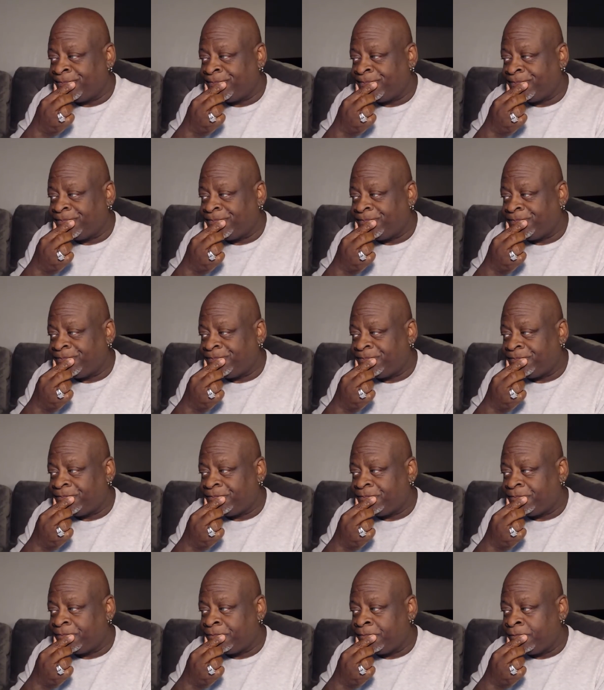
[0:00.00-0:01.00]

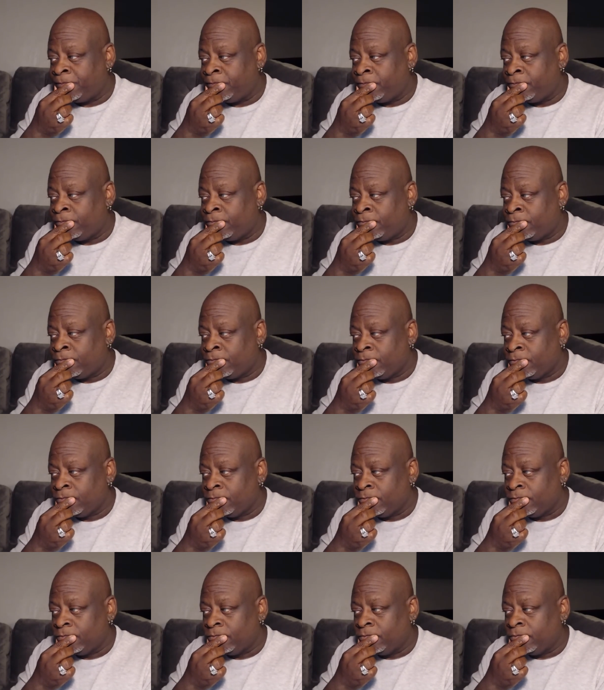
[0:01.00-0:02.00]

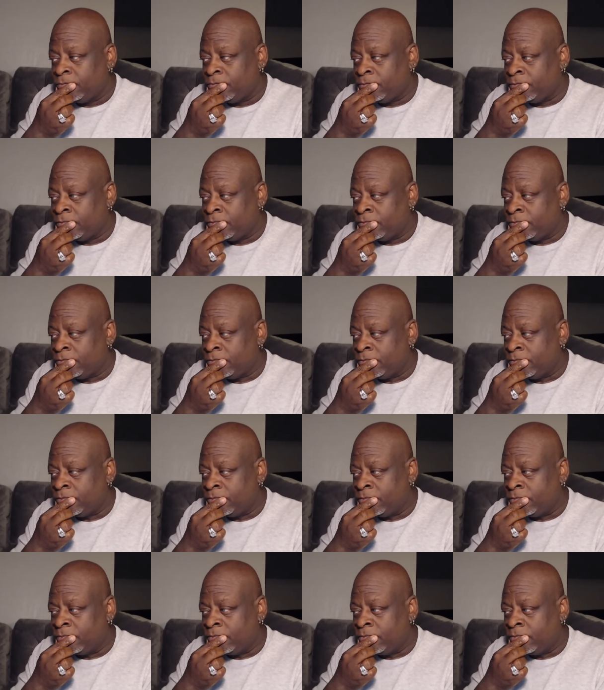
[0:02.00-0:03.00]

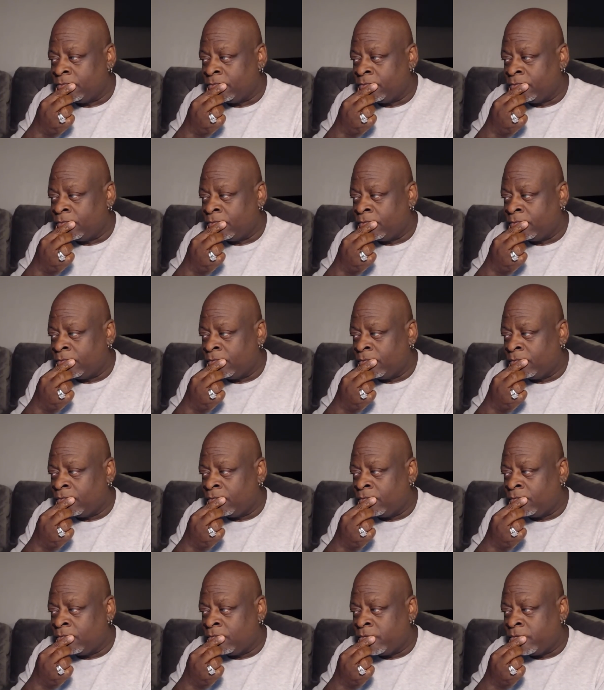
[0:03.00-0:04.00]

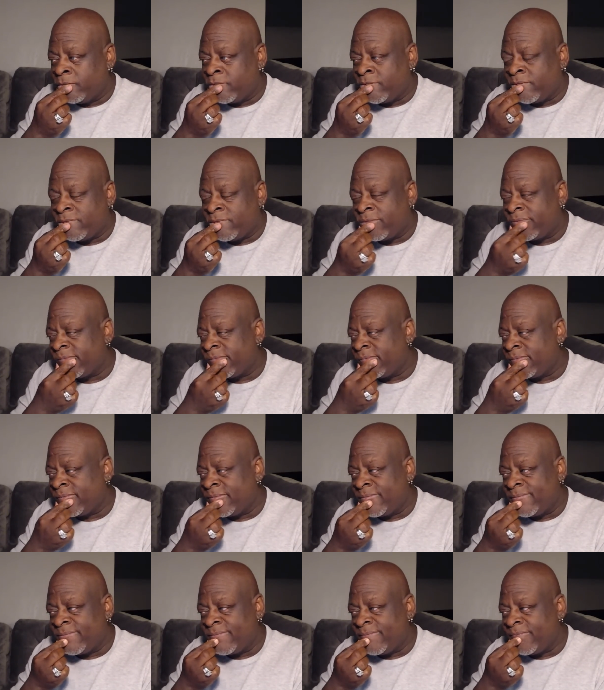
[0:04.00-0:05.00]

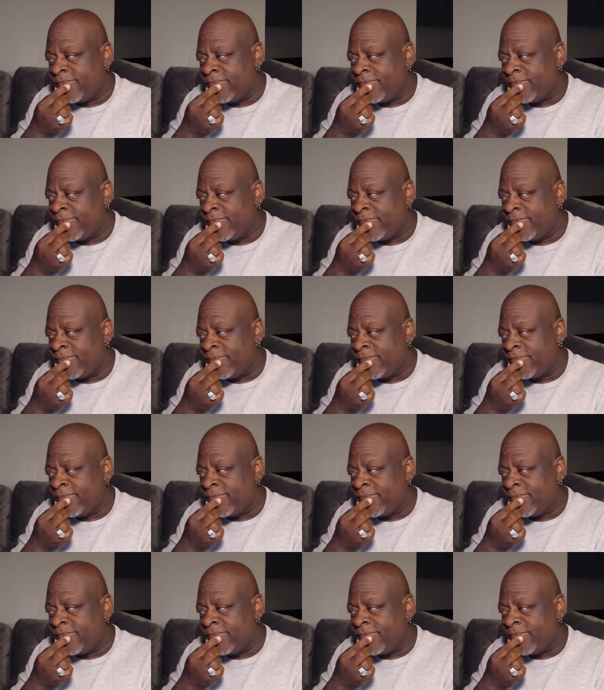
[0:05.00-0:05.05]
Nothing is said.